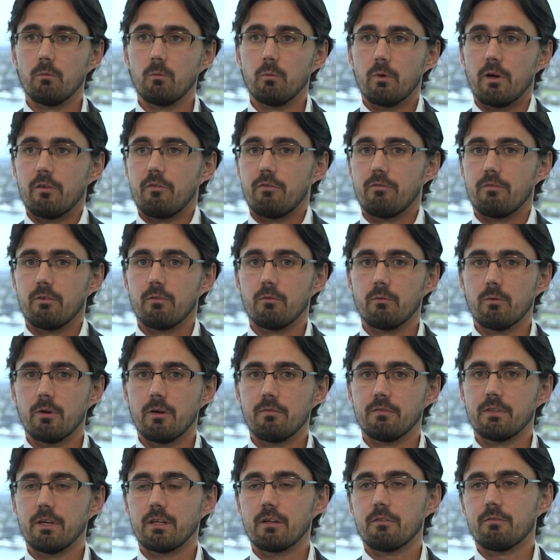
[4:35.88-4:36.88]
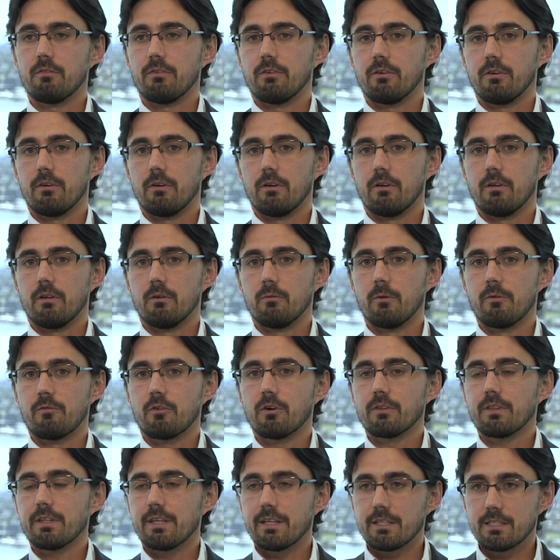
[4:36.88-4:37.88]
we've done it
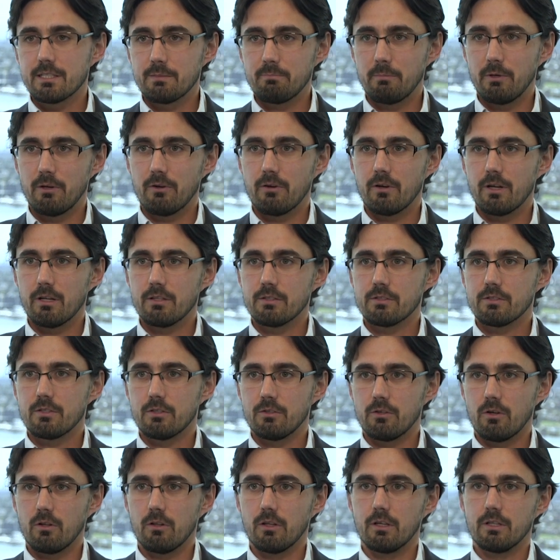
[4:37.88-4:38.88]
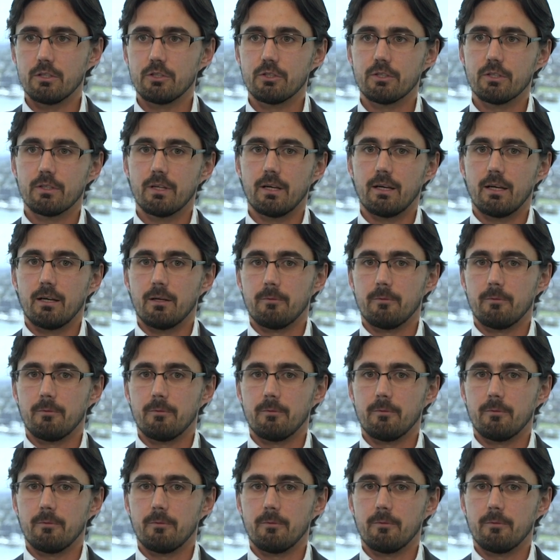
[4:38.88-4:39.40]
we've got the experience and knowledge